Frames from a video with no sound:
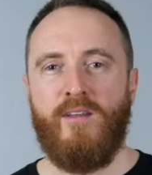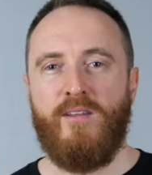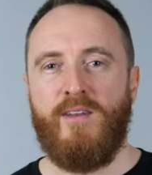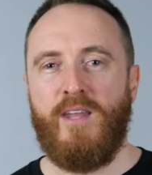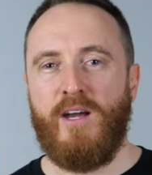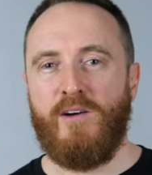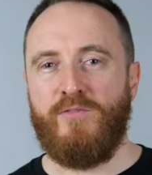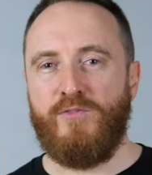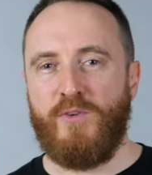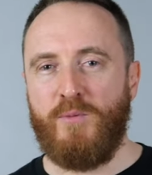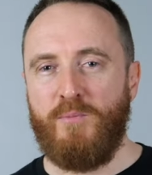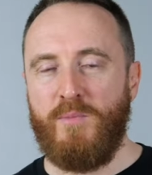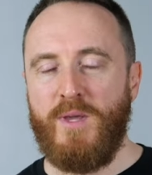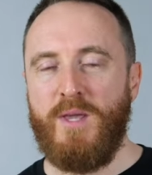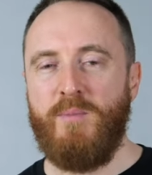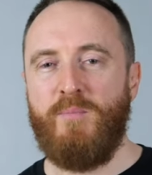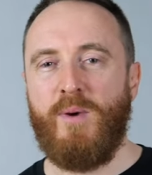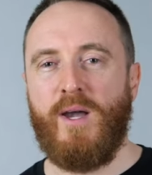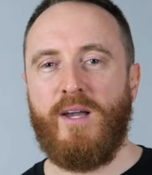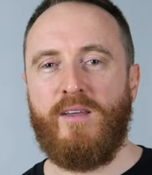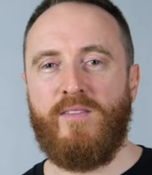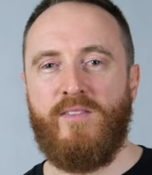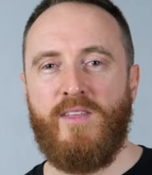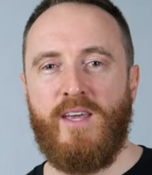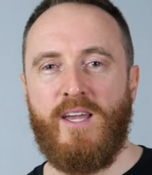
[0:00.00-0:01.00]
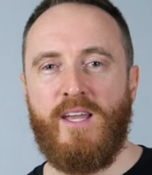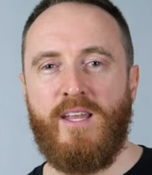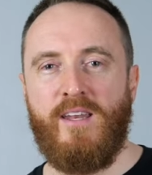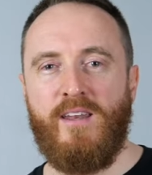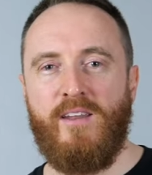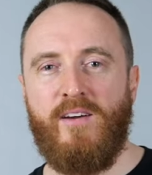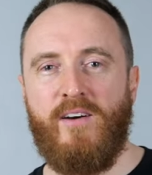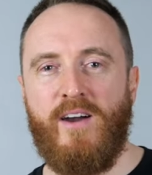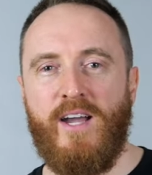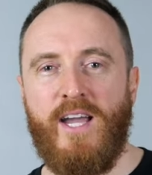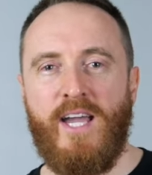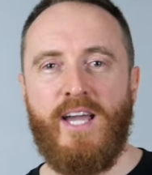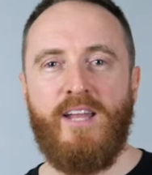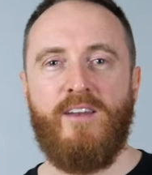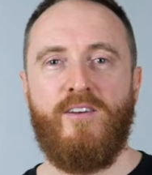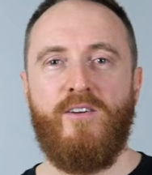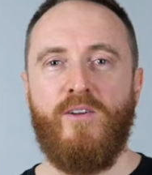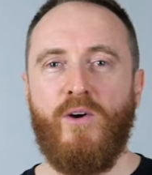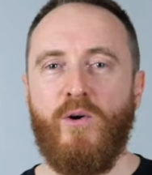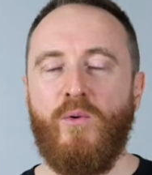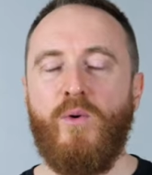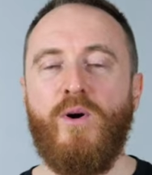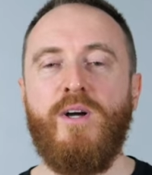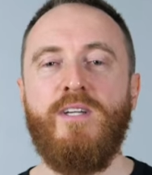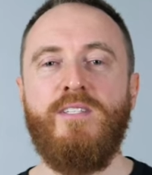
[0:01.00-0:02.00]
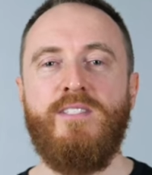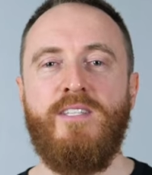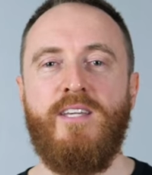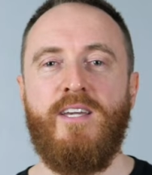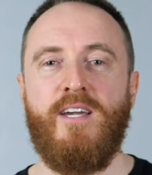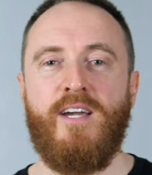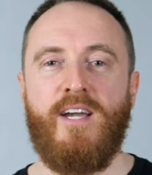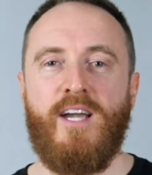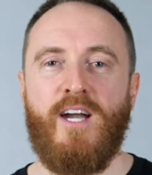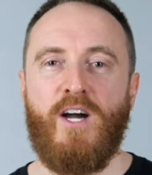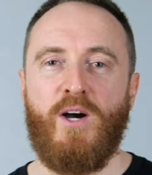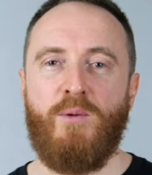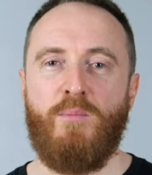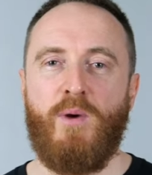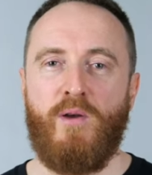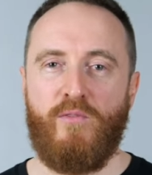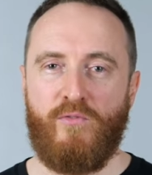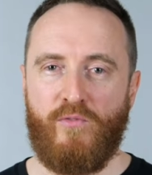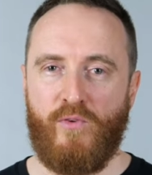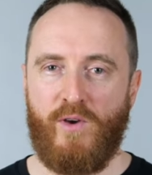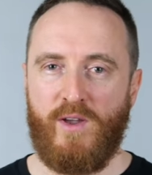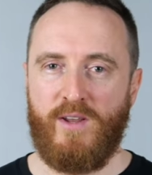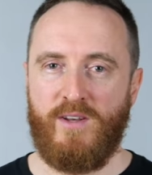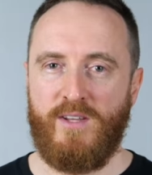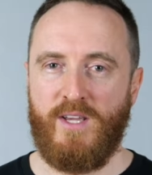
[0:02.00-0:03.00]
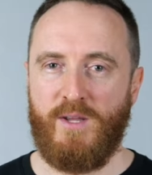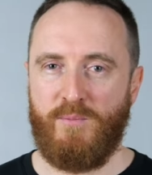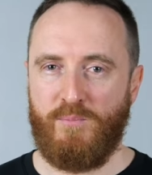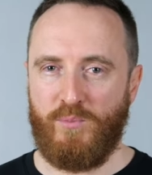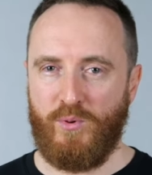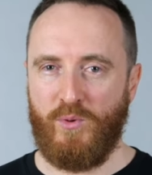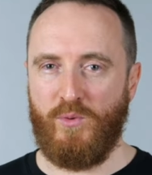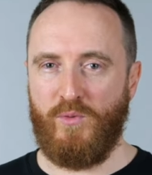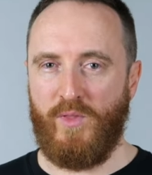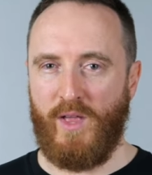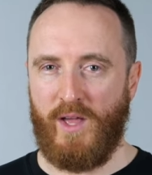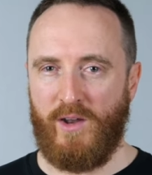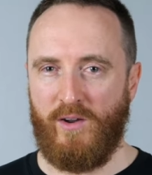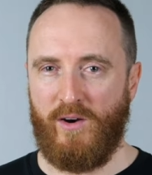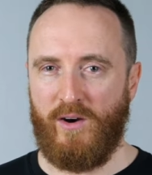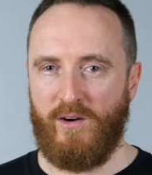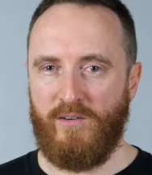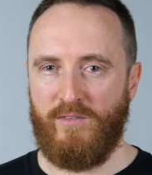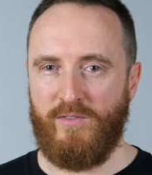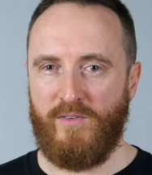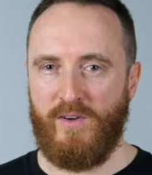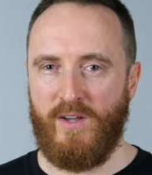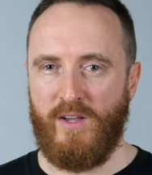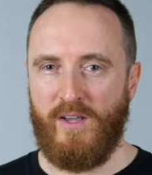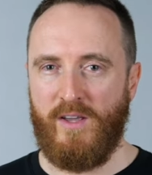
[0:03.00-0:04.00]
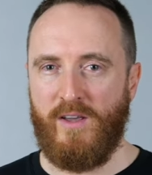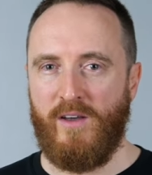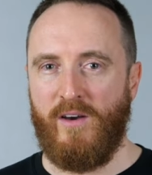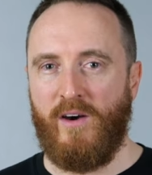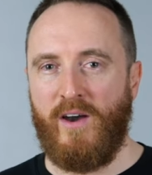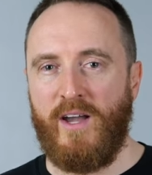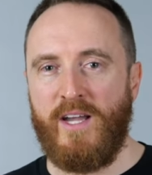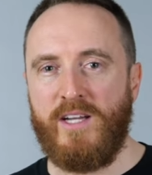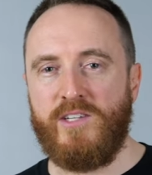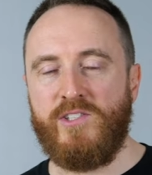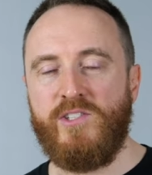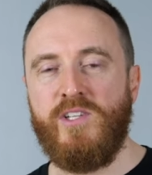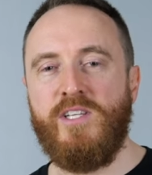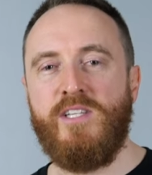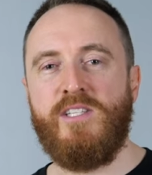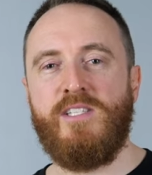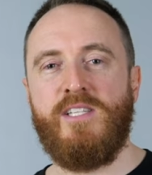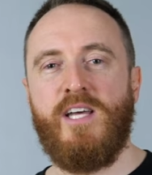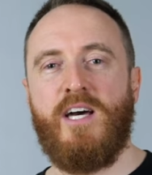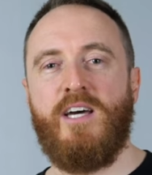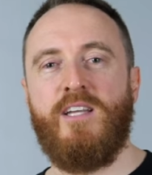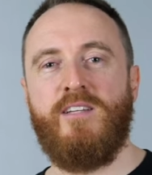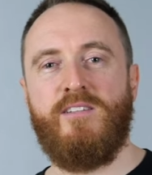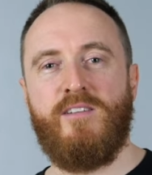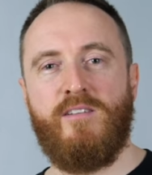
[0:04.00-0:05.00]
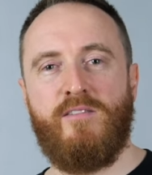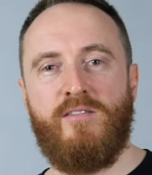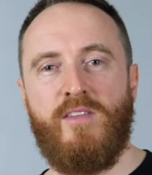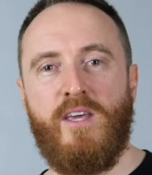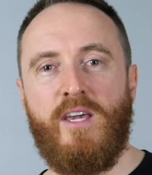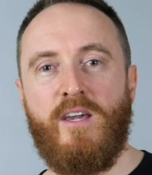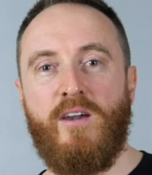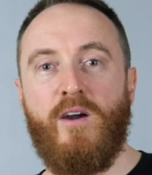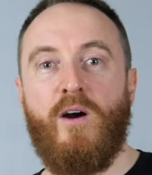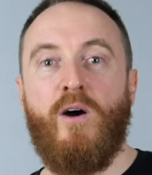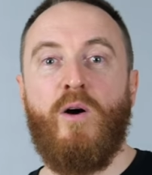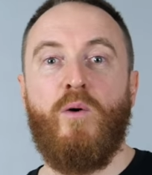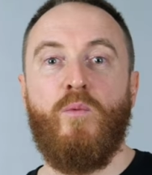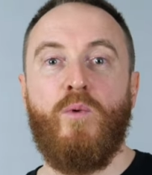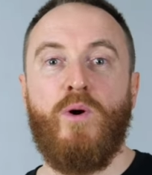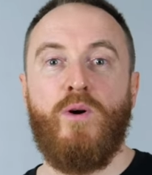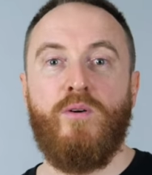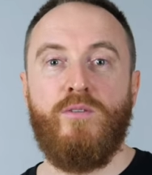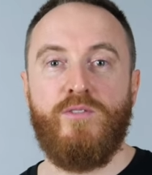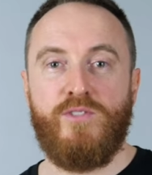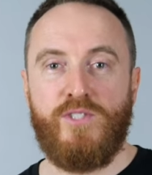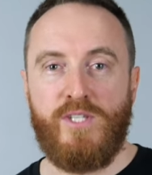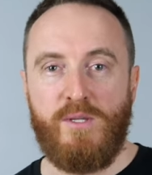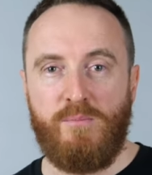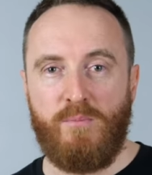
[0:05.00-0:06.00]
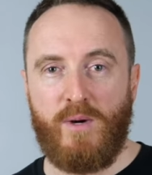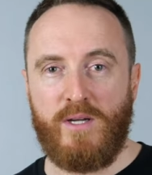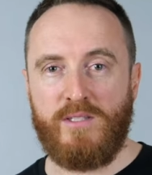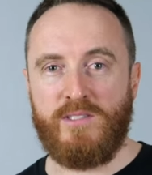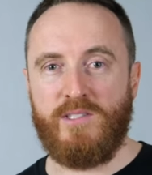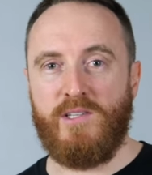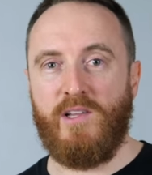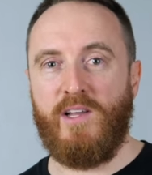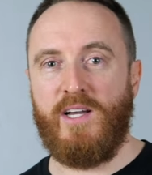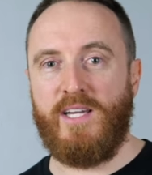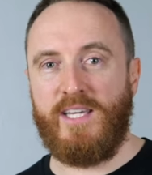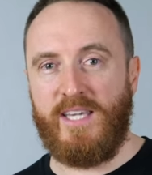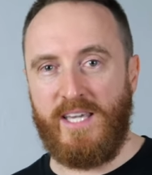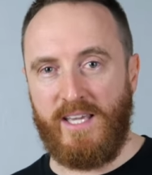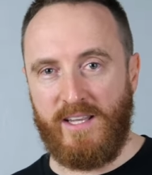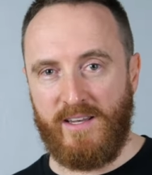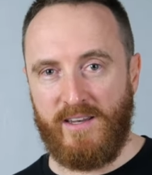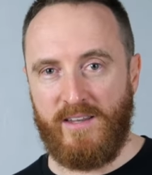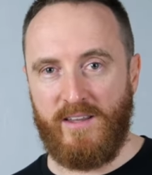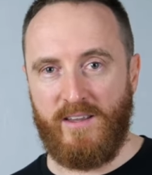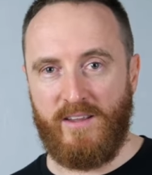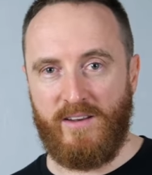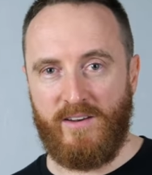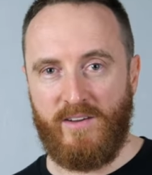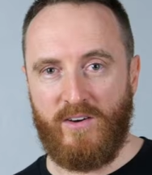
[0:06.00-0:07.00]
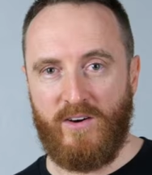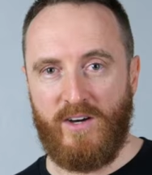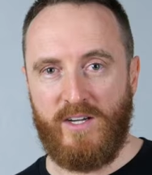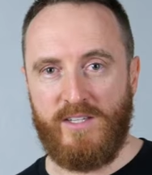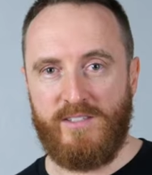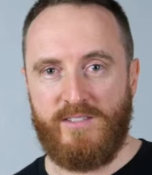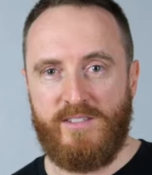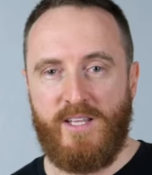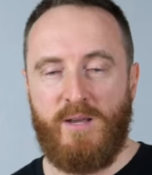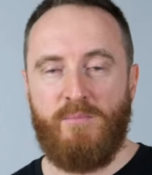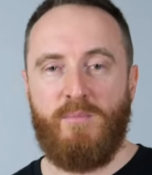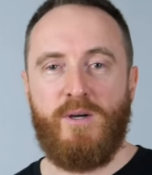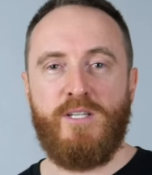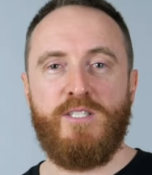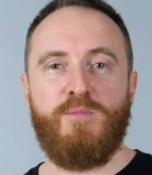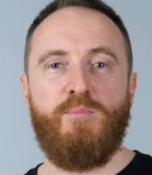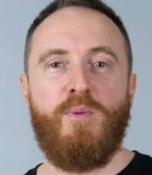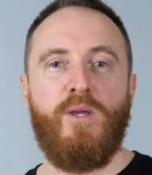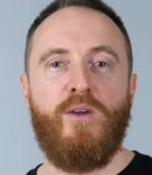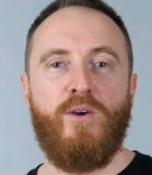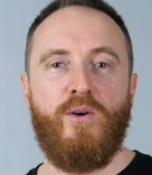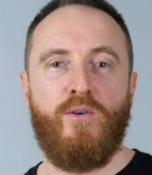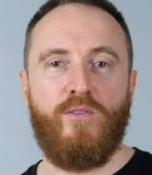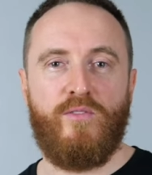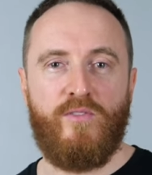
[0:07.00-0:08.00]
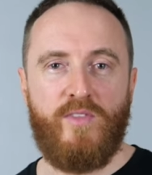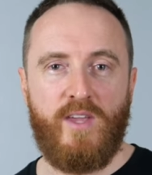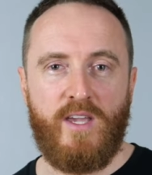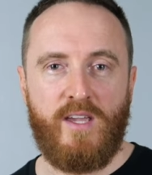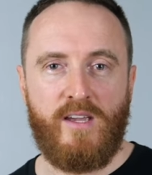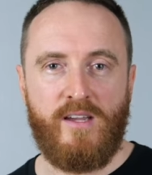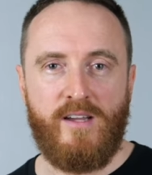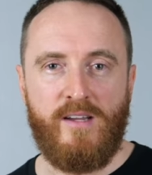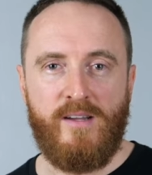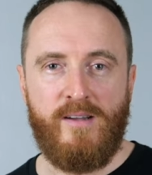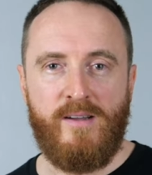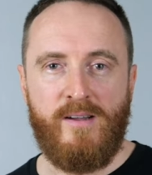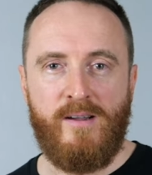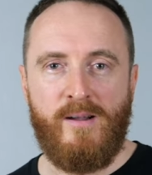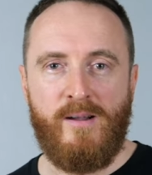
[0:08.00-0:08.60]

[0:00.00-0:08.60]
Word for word: Now for me back then, I had no idea how my friend had pulled that off. I actually started to think, oh well, she must like Indian guys, that must be her thing.